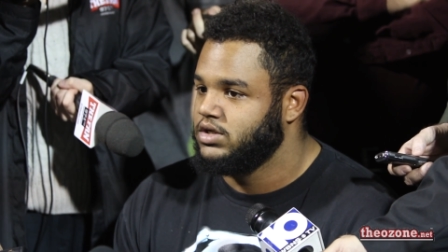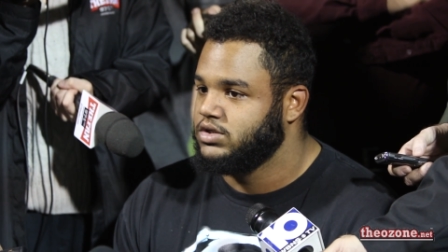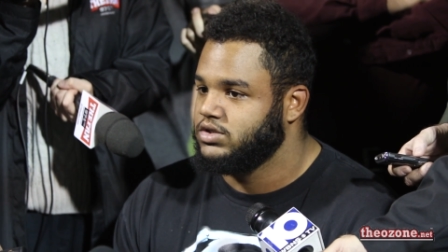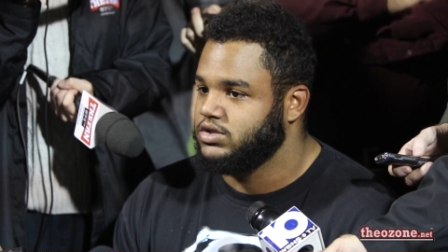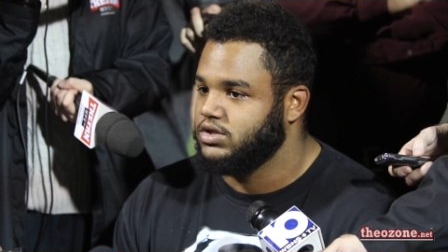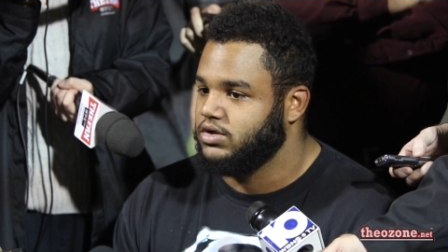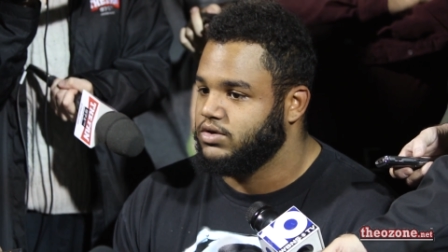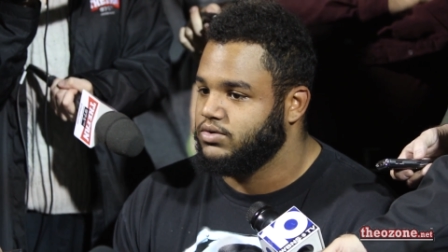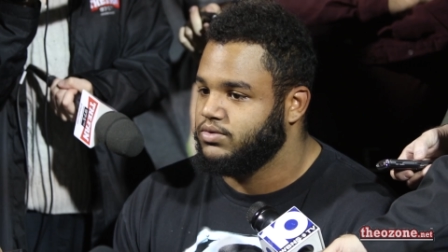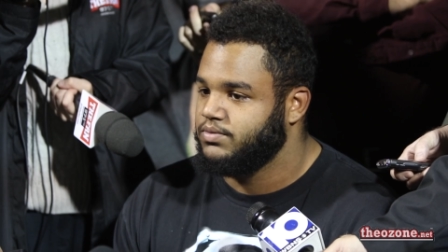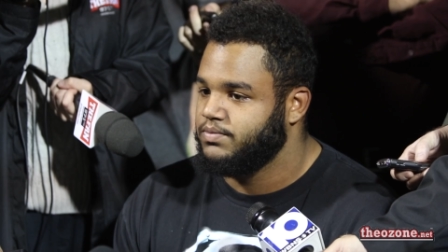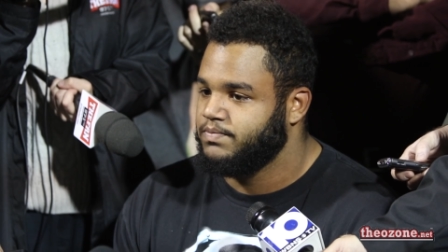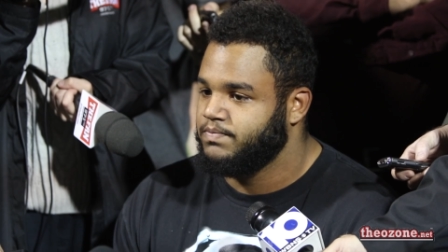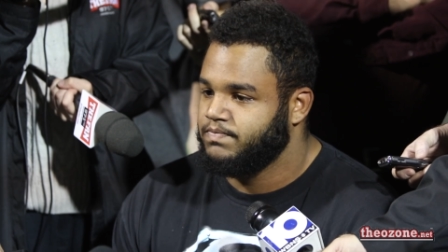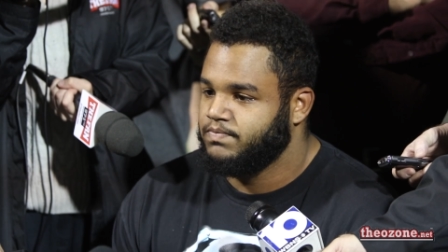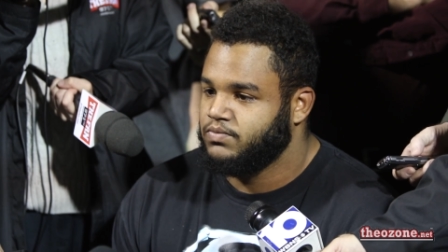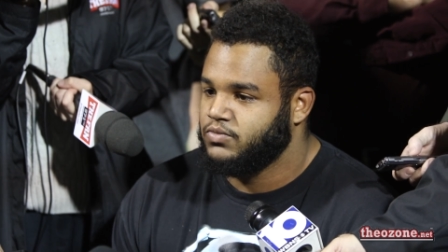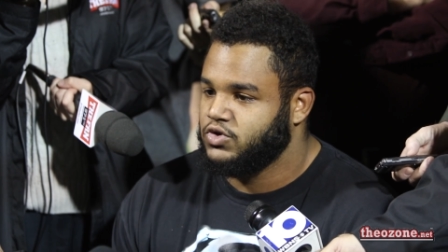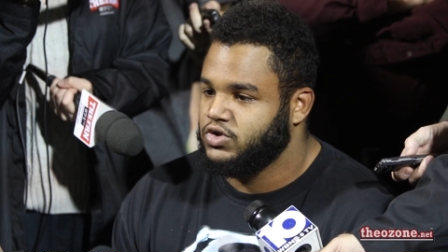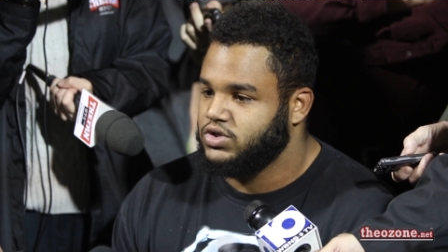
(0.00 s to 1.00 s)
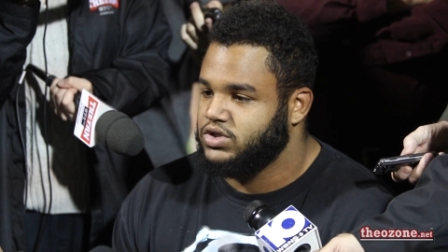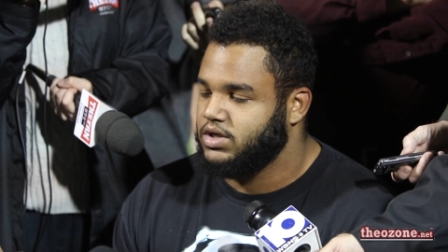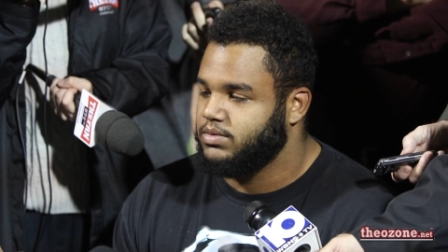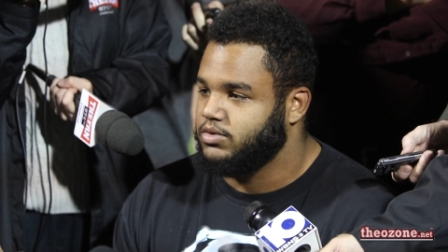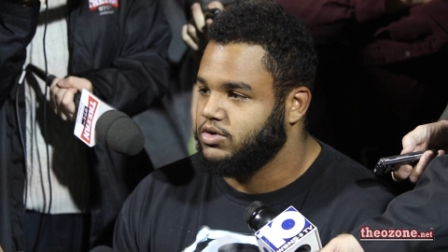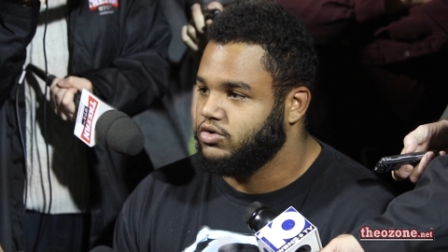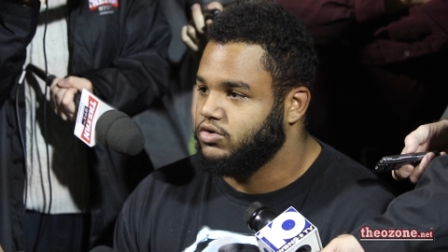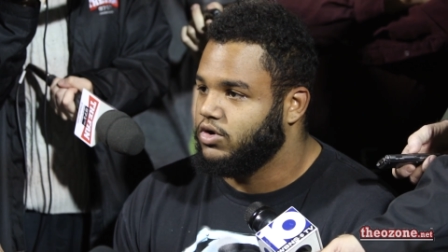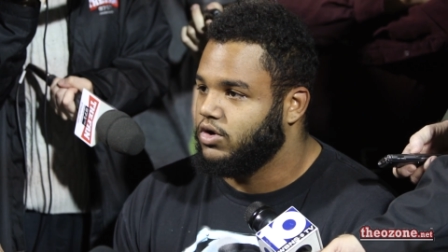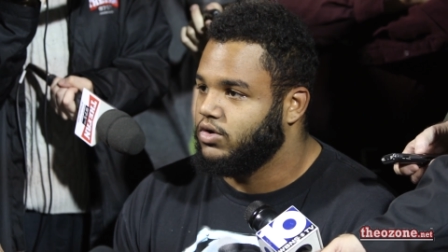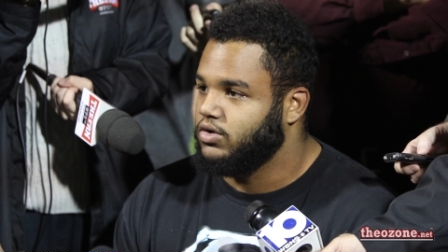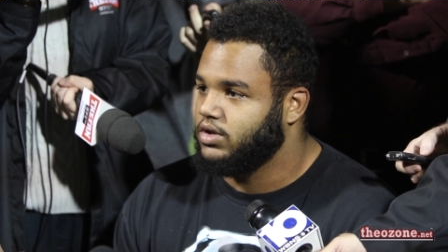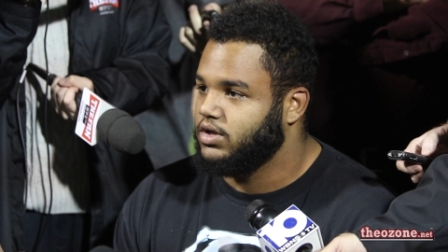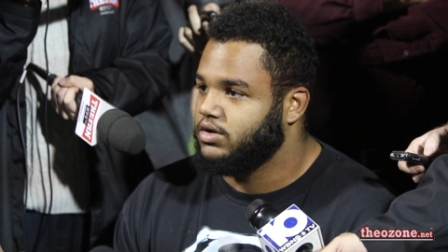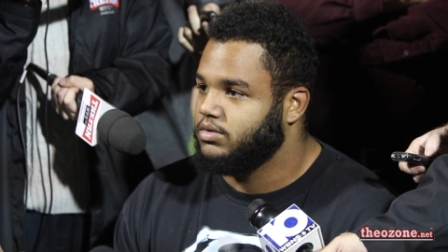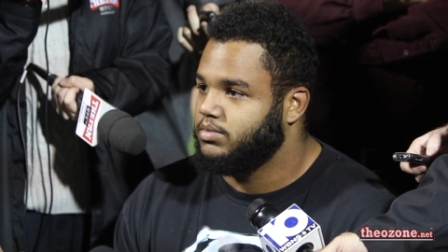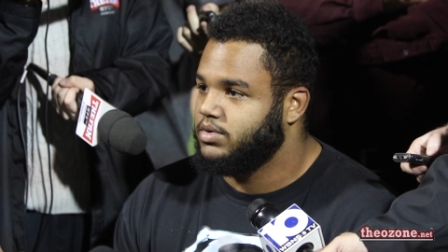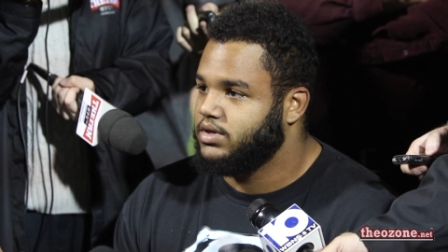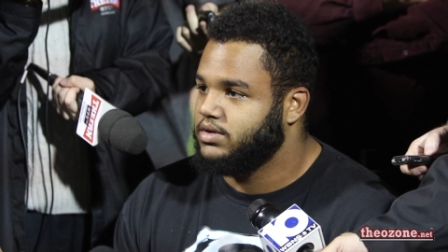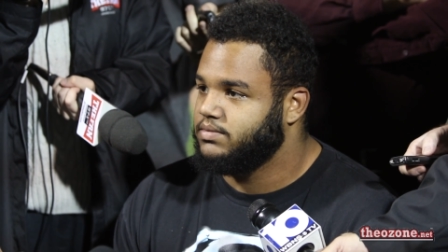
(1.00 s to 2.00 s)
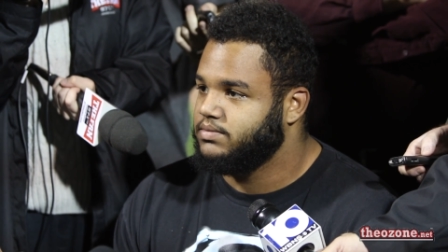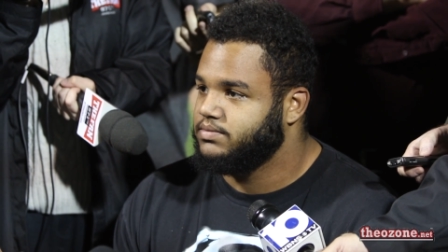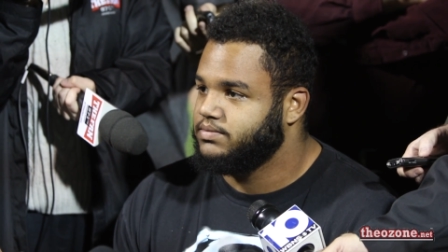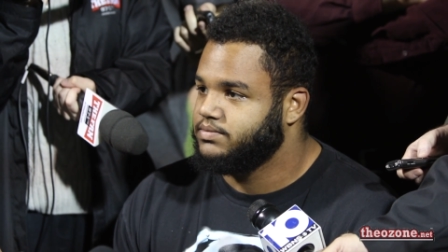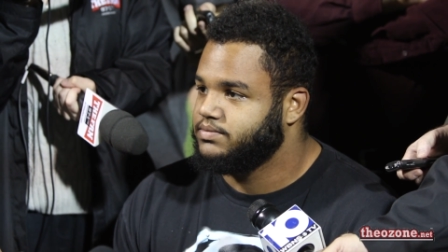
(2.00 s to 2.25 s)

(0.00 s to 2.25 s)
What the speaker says: So just able to grow a little bit.